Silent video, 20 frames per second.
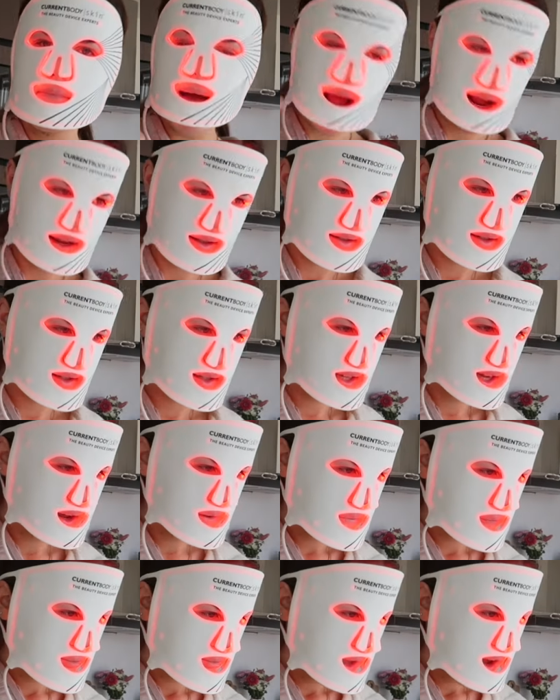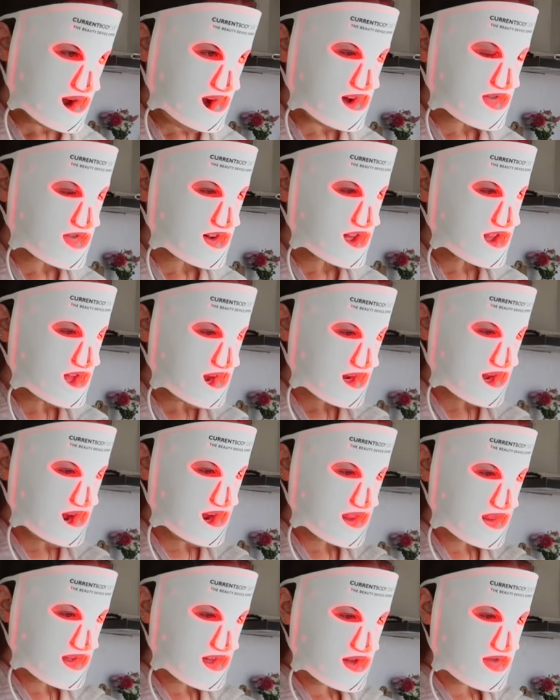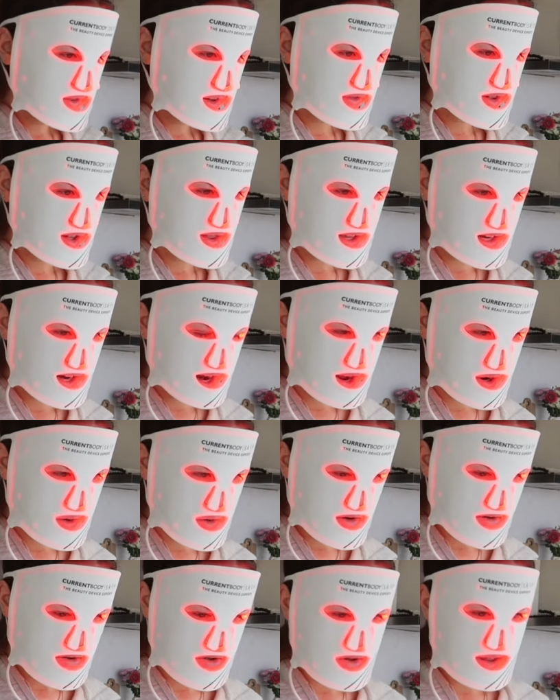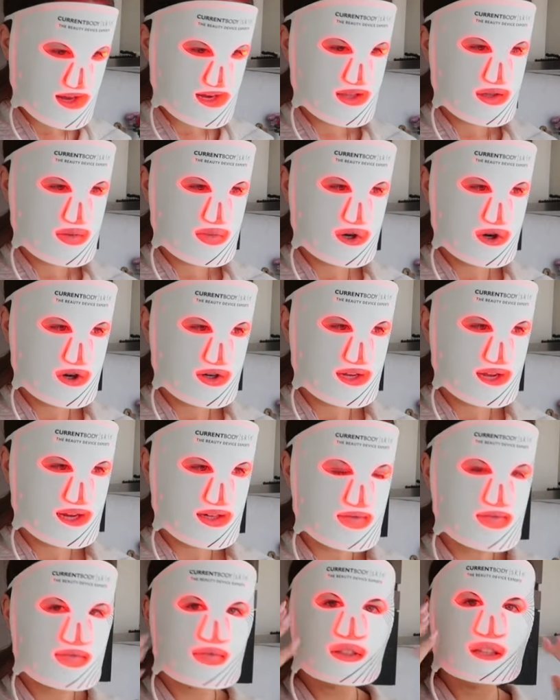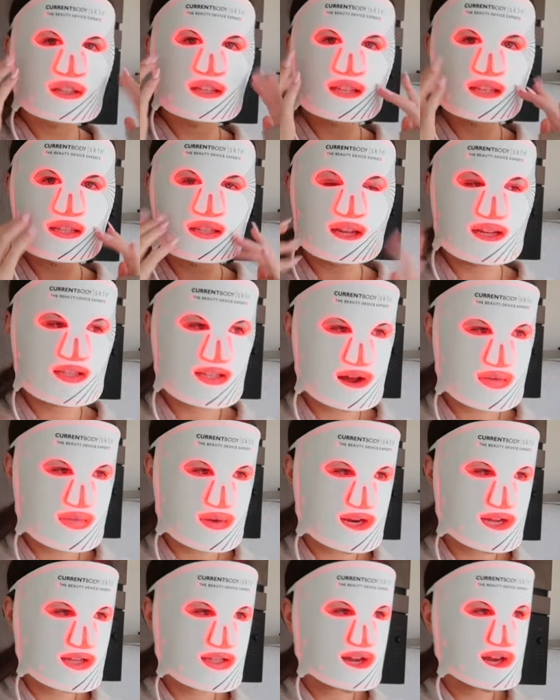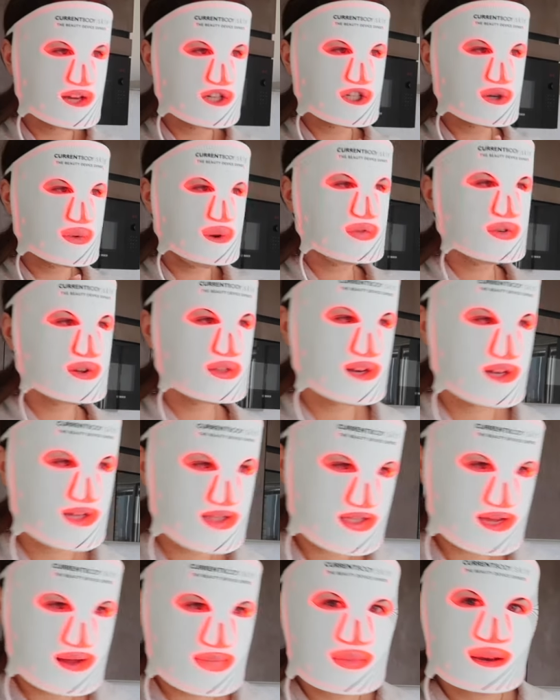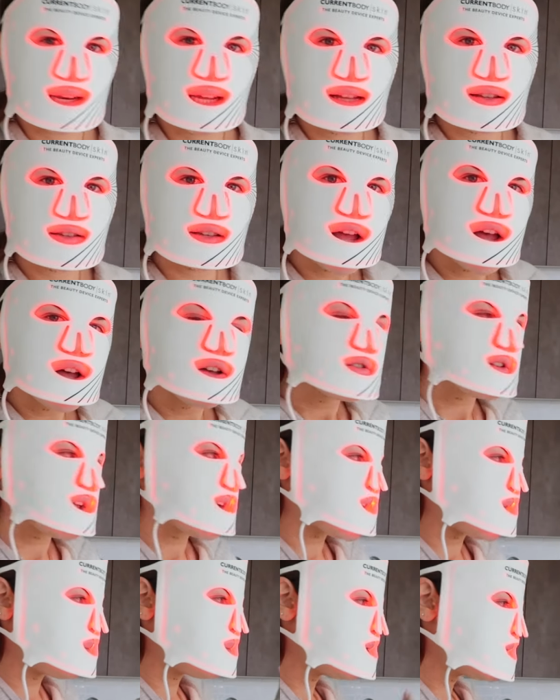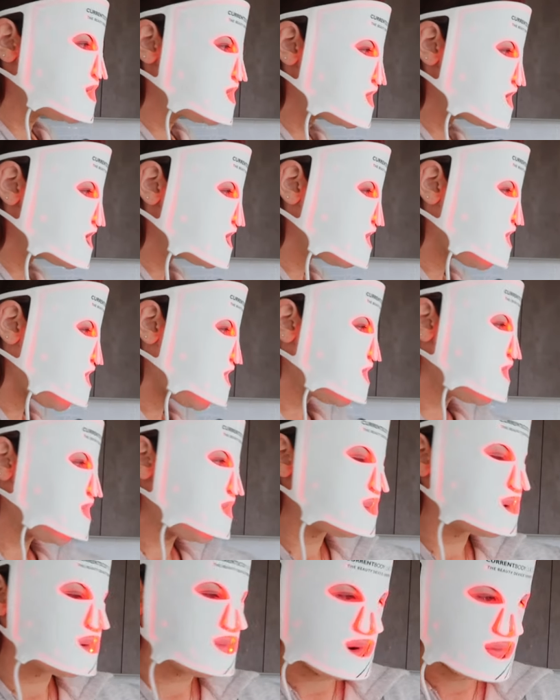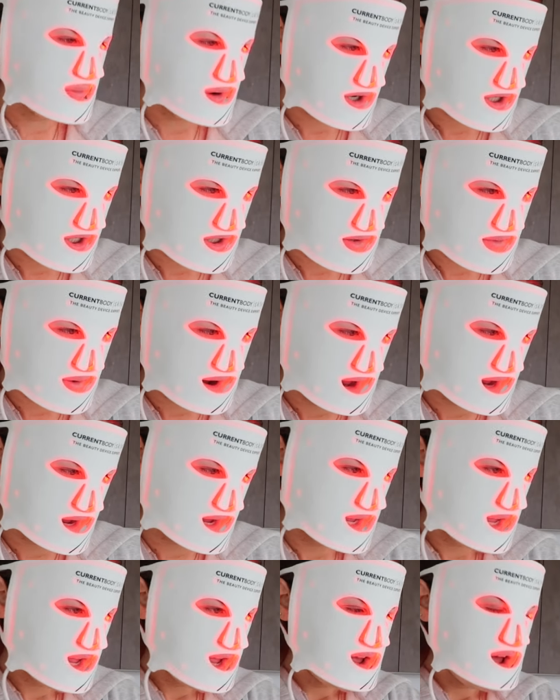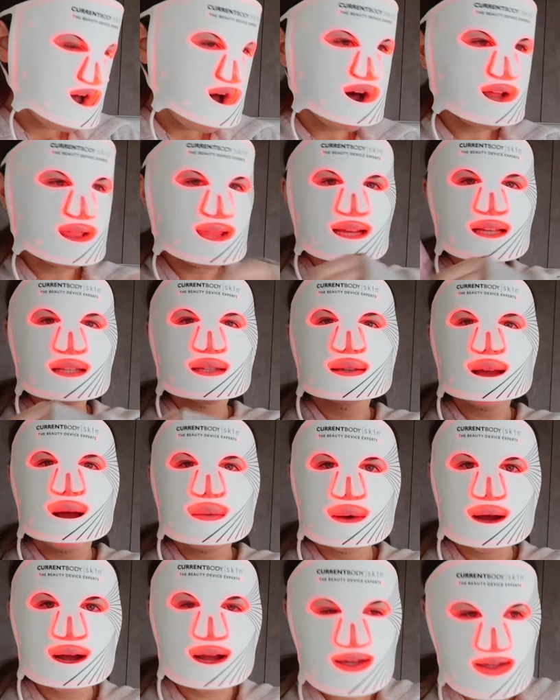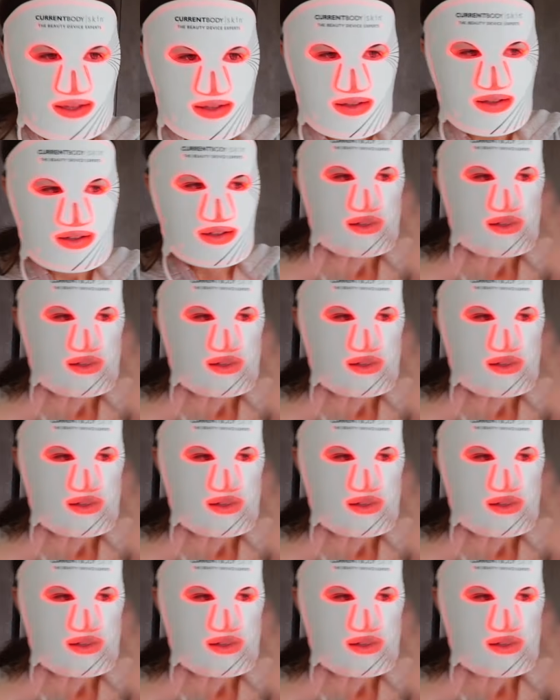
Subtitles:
mask, I feel like I leave everything out. So then in the morning, because this is like 10 minutes, I do everything in 10 minutes. So like I'll put the dishes away, I'll put my washing away, I'll like set my